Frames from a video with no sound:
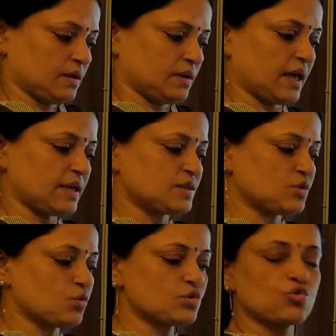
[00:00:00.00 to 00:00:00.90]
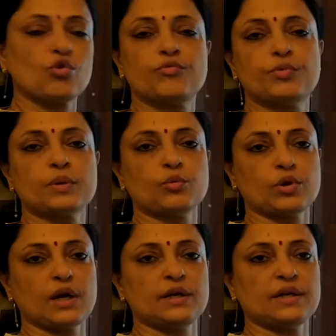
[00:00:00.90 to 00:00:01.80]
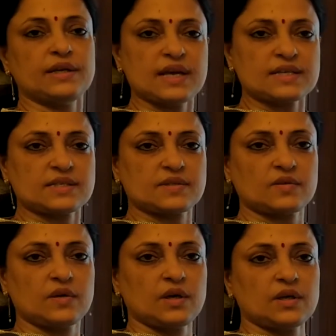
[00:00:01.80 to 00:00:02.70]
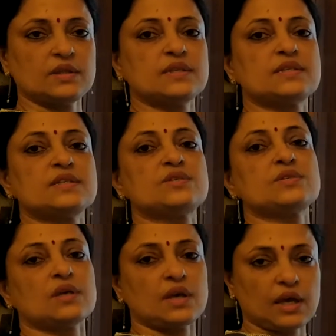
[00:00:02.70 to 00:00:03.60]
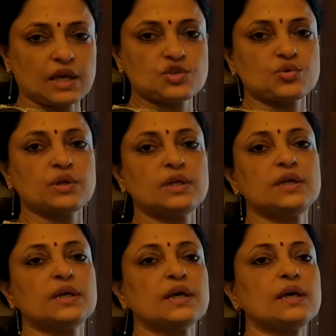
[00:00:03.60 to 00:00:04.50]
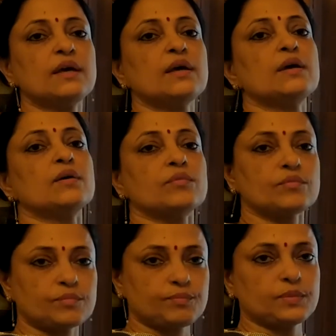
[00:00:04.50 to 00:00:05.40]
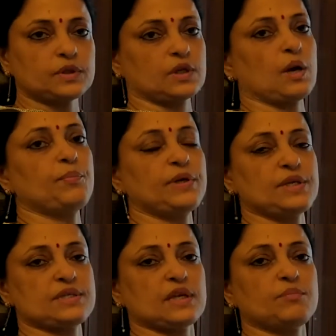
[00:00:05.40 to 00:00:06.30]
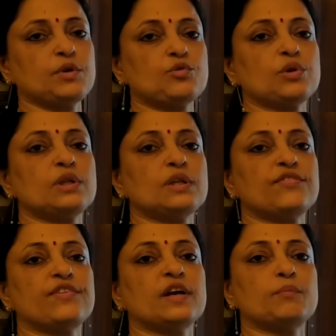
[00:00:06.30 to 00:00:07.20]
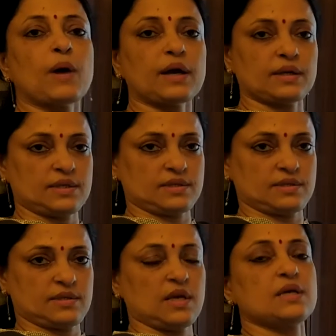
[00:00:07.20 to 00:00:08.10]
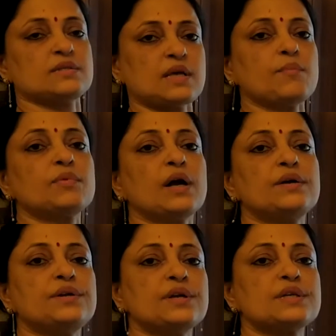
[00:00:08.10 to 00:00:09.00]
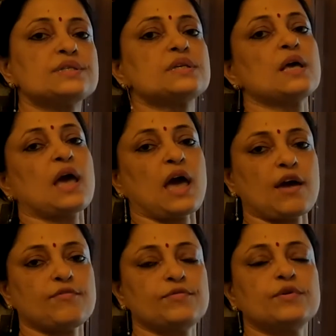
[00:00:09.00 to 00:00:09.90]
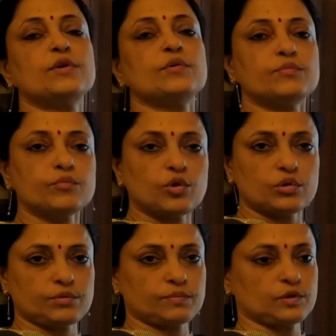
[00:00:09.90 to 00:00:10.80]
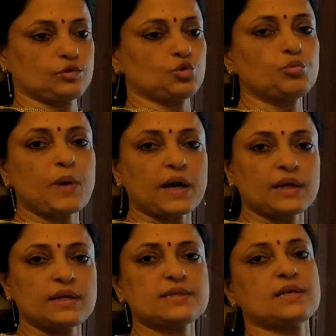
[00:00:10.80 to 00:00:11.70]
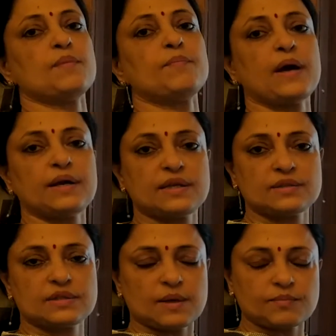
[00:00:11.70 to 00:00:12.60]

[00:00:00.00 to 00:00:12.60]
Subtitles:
There is no scope for morality. Yes, this is actually a competition between different parties. Some countries have more two parties. Some countries